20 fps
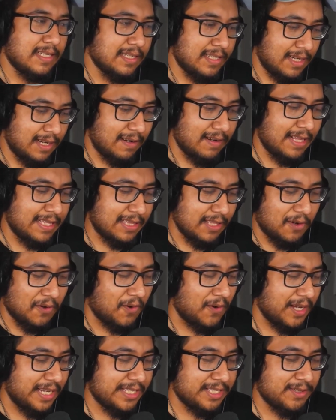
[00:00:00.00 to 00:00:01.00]
I don't like the
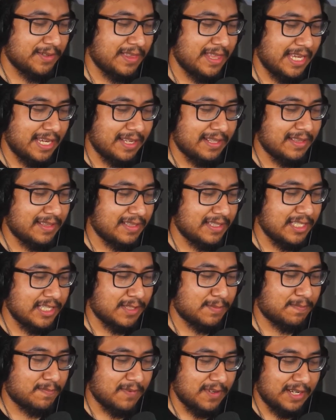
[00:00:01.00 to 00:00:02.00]
whole angel thing,
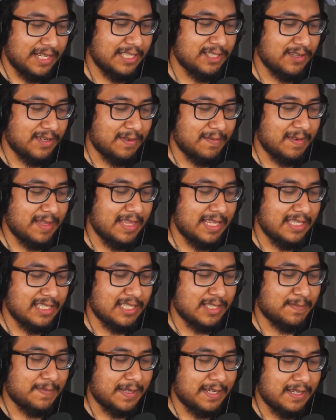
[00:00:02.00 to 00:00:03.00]
just angel number thing,
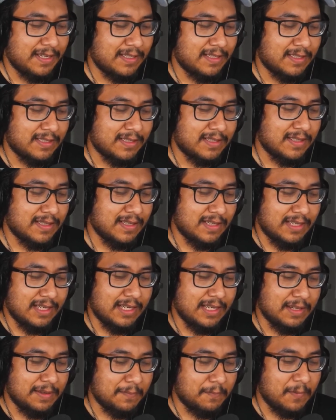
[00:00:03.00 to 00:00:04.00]
just because
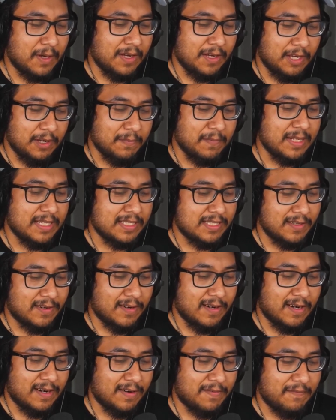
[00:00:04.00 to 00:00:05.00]
humans
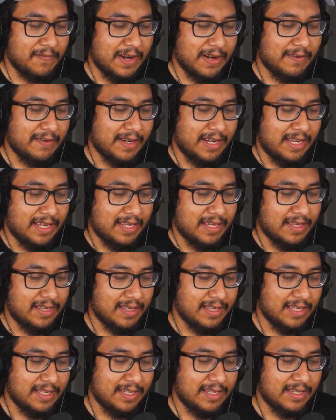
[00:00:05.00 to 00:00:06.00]
are very
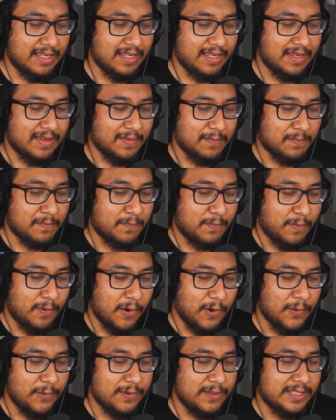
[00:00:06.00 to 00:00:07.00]

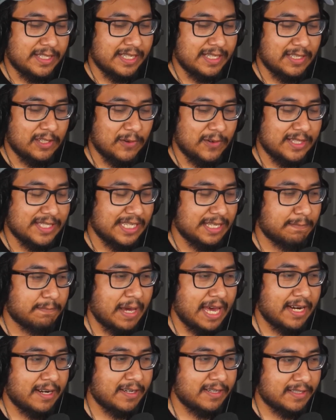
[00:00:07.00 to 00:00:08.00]
prone to noticing
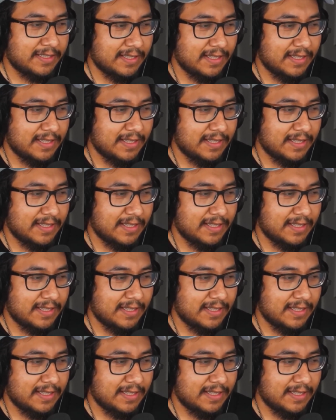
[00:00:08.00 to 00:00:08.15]
patterns